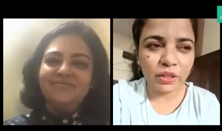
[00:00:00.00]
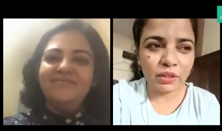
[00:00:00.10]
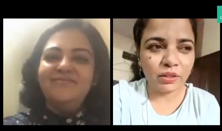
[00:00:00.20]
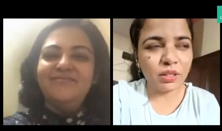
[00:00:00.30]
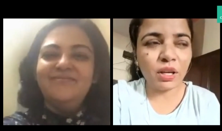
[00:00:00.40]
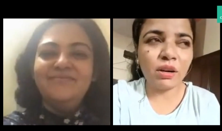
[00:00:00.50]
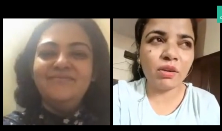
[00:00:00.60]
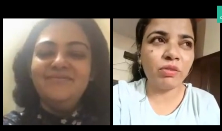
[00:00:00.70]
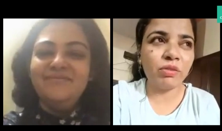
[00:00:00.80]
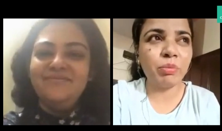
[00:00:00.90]
Speaker 1: uh, yeah,
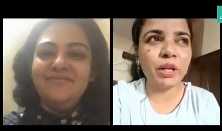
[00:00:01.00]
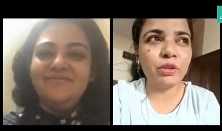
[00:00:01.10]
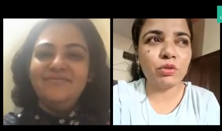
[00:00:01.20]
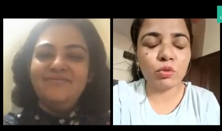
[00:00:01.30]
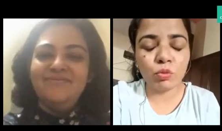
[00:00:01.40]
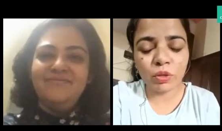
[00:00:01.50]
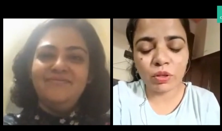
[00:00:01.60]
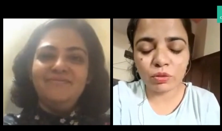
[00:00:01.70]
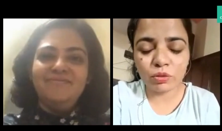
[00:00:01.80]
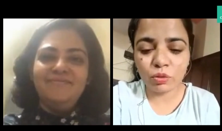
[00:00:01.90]
we played so
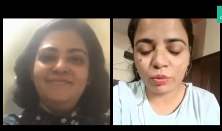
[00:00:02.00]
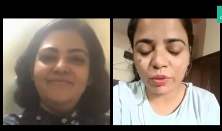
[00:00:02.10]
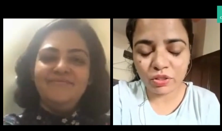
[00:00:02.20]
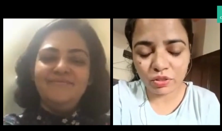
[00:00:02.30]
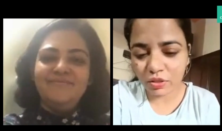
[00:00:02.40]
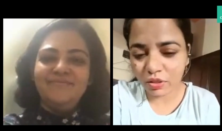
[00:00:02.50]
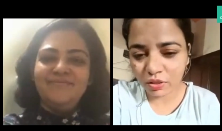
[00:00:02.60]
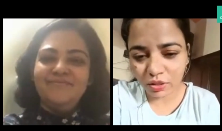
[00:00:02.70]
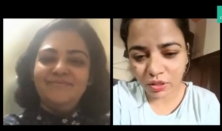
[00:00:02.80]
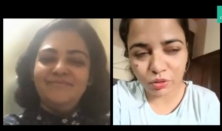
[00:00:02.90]
much. So much.
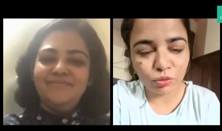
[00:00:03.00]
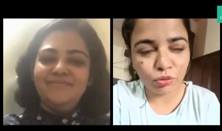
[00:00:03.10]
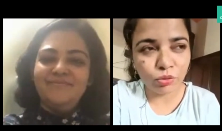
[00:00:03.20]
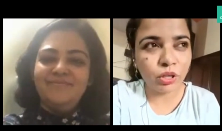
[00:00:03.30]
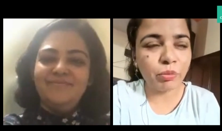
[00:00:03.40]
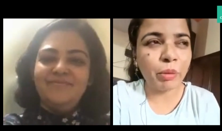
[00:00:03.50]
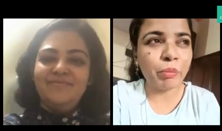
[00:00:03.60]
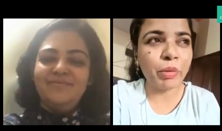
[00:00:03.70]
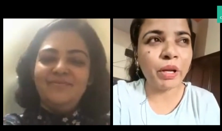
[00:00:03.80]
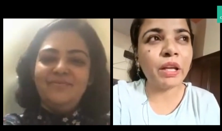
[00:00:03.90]
I don't
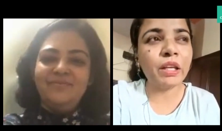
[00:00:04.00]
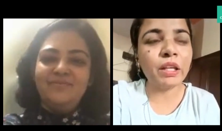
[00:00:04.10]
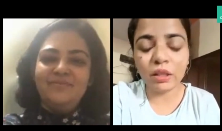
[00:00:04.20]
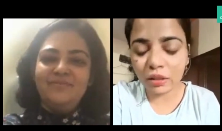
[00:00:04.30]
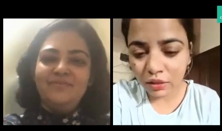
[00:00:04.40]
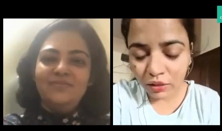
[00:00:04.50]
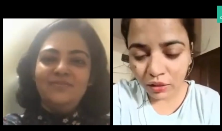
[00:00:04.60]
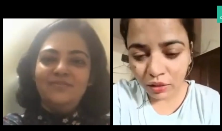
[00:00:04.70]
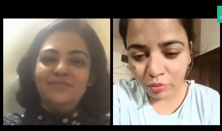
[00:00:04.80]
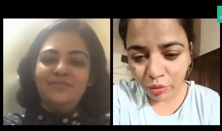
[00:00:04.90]
remember any
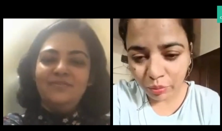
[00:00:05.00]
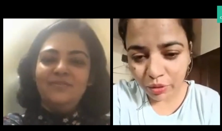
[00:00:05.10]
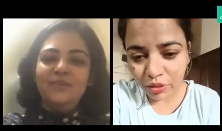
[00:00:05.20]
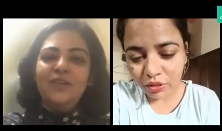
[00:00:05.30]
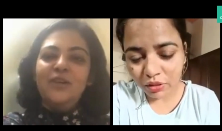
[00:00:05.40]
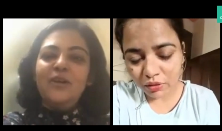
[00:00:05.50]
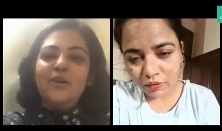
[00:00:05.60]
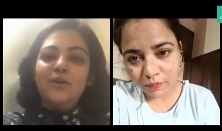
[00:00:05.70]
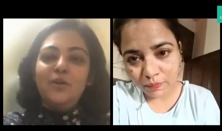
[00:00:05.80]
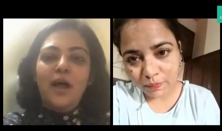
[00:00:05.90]
memory.
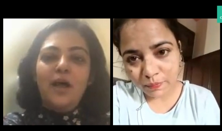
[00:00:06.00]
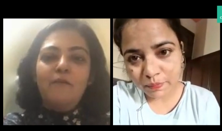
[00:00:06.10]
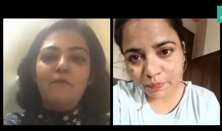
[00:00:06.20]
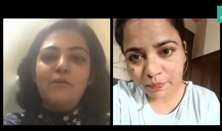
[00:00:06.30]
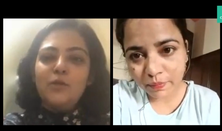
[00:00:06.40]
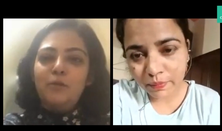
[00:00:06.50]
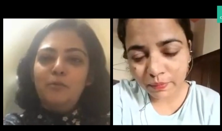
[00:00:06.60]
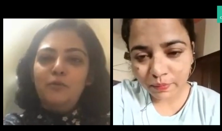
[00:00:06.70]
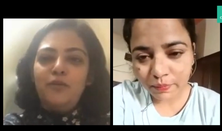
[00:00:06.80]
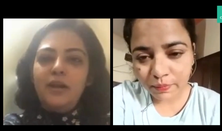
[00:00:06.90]
Speaker 2: You know, I was not
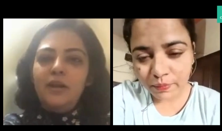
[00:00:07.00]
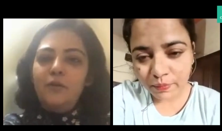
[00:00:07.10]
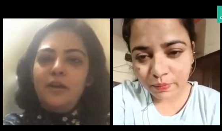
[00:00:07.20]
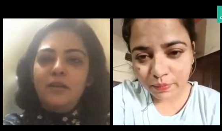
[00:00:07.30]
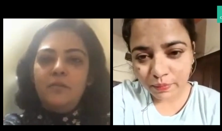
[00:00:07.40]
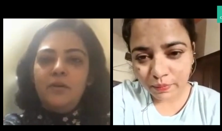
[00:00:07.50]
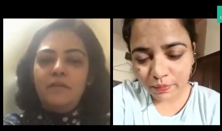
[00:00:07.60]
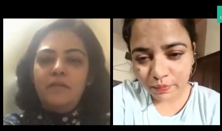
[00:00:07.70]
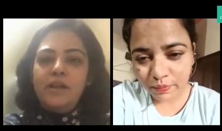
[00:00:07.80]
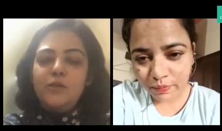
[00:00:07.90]
able to find out
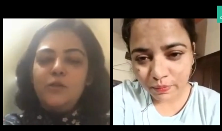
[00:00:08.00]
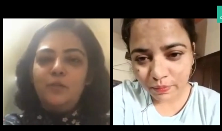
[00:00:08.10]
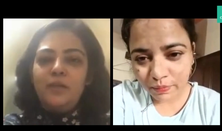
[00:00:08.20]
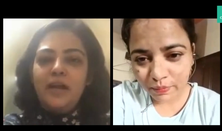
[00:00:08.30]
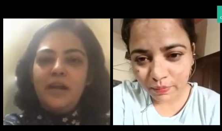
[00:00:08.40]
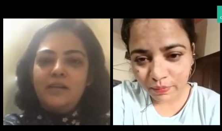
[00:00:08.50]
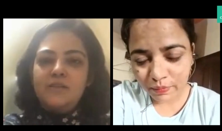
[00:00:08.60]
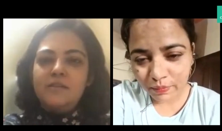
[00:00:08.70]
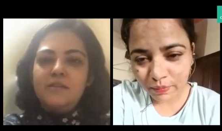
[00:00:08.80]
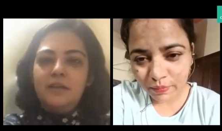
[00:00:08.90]
anybody when I used to play
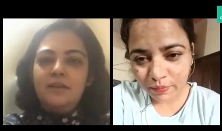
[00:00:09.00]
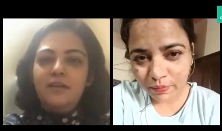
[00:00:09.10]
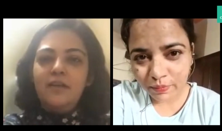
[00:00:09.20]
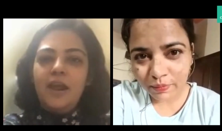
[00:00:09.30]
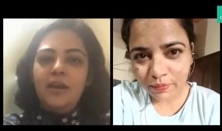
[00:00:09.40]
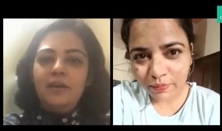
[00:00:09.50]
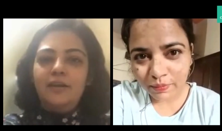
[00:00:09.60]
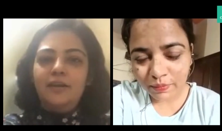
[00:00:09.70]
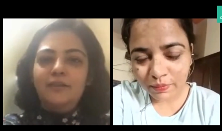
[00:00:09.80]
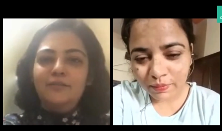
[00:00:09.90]
hide and seek.
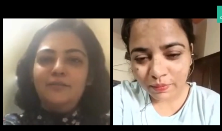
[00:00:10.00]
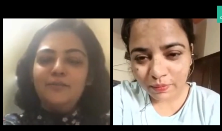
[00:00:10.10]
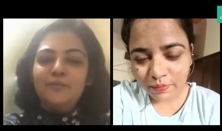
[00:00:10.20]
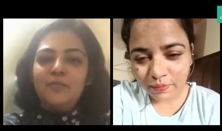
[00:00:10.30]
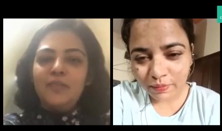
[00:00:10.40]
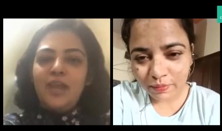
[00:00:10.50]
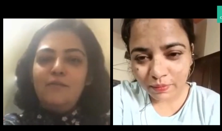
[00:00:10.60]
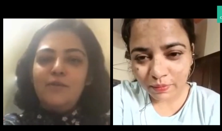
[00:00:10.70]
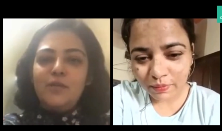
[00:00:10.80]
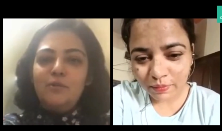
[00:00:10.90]
Rarely,
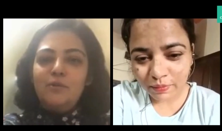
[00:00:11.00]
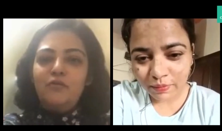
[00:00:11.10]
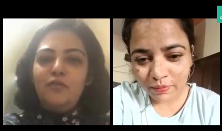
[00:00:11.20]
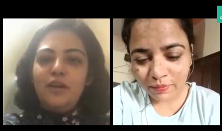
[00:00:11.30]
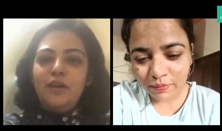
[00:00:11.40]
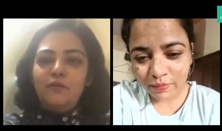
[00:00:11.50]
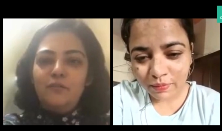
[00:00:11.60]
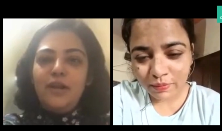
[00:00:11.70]
I was able to find out